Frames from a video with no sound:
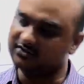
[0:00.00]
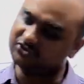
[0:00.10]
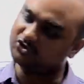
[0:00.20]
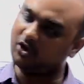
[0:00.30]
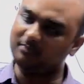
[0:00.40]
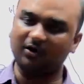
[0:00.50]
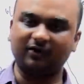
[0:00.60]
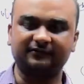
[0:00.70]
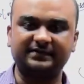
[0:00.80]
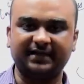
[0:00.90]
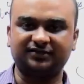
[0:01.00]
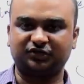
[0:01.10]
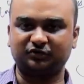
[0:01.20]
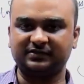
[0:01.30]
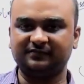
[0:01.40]
The job of the
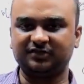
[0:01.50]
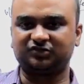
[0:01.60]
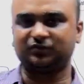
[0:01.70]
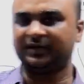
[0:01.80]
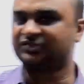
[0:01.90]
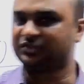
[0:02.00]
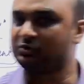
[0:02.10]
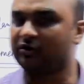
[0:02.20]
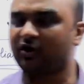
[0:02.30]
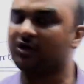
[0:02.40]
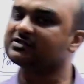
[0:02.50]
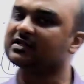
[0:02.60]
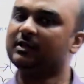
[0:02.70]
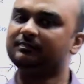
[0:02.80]
executive is to execute laws,